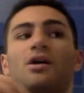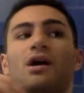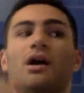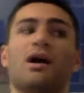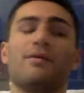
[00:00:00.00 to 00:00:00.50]

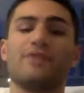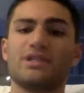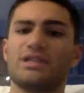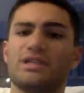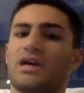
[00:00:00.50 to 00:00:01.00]

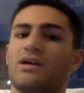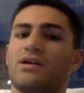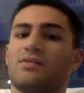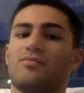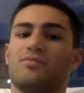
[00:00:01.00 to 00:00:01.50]
Obviously,
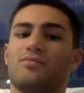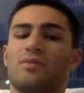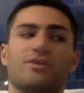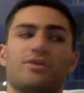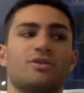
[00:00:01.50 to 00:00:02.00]
I'm
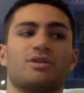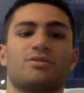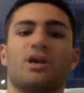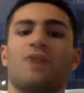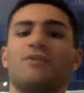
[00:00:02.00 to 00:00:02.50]
pretty sure this is
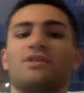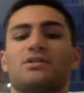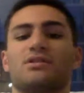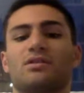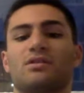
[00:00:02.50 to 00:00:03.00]
pretty
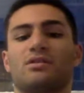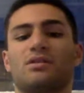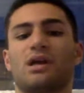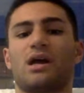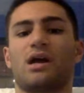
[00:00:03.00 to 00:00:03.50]
obvious.
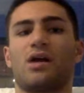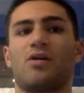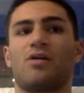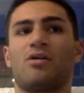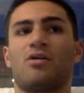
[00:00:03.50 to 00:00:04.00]

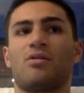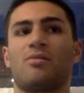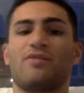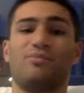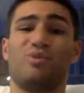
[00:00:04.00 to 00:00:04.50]

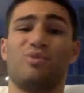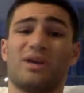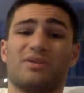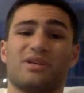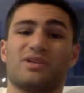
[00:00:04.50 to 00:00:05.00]
If
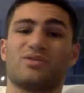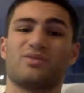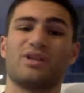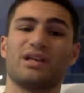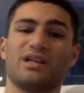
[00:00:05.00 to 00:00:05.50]
Bournemouth gets
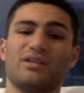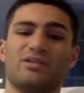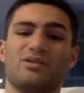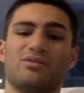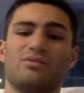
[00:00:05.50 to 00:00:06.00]
relegated,
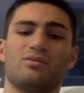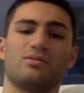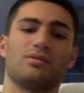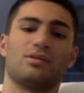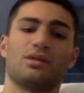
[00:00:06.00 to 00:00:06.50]
though,
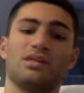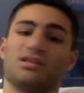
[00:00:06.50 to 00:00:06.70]
he's